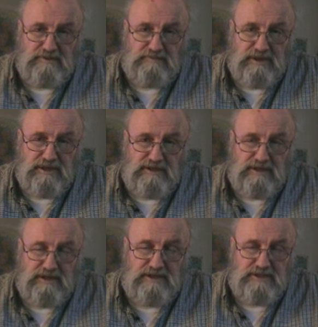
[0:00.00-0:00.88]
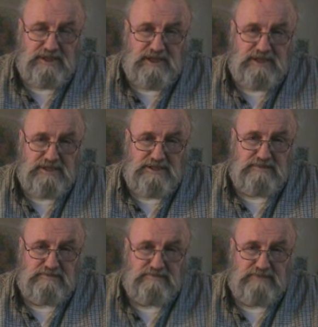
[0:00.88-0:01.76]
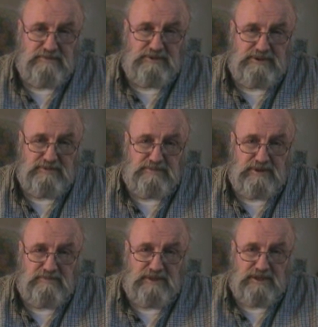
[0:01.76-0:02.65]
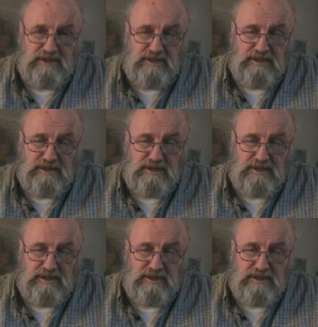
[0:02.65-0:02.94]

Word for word: By and large, as members of the public,